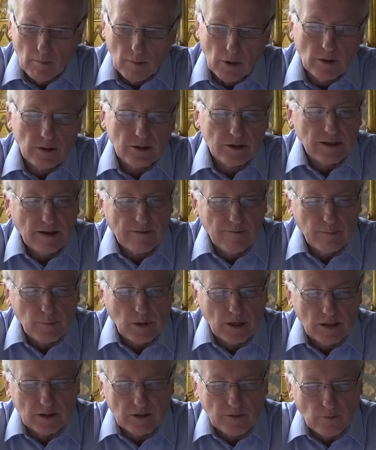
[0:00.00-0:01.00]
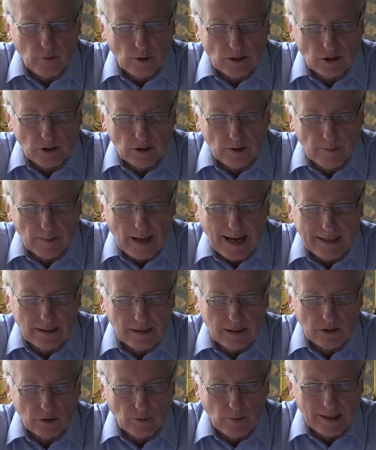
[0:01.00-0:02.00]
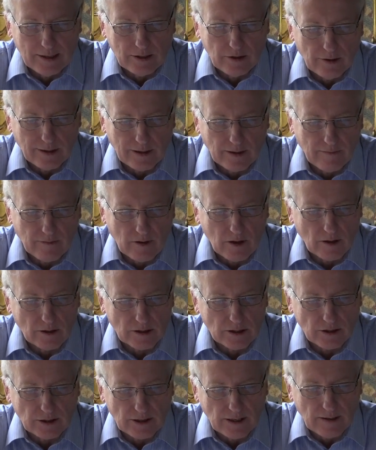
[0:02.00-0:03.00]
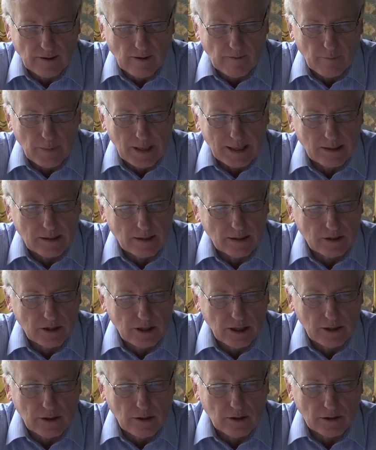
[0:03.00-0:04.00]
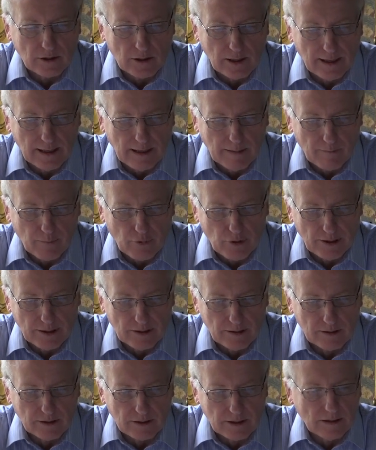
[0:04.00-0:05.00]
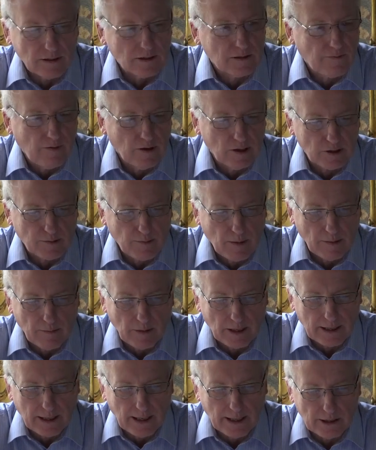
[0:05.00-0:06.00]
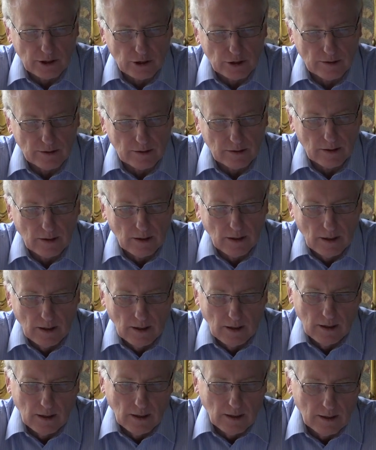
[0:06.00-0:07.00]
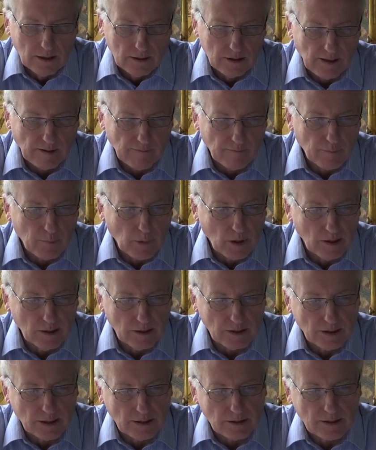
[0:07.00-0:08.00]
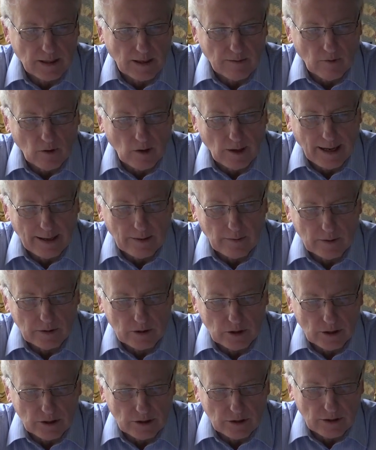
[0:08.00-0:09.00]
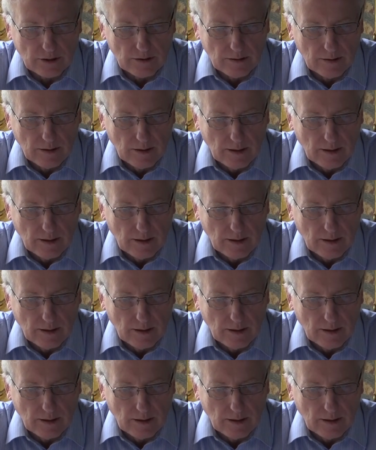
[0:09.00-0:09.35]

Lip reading: Both Seven Pillars of Wisdom and his rendering of the Odyssey have been continuously in print since first publication. Seven Pillars in several languages.